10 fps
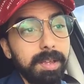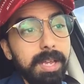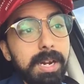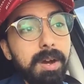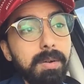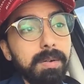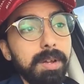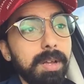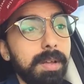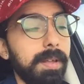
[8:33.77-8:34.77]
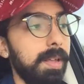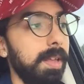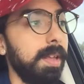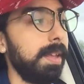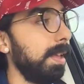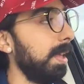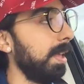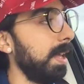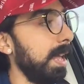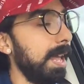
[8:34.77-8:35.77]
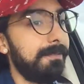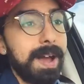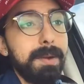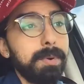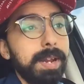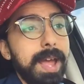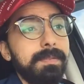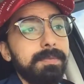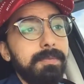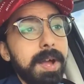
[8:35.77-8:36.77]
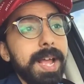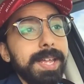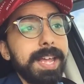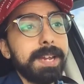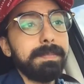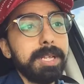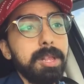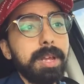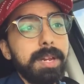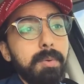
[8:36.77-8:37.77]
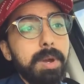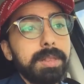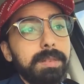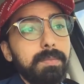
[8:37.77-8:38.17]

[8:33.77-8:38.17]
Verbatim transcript: you know, if I were Kevin Feige, I'd be looking to what,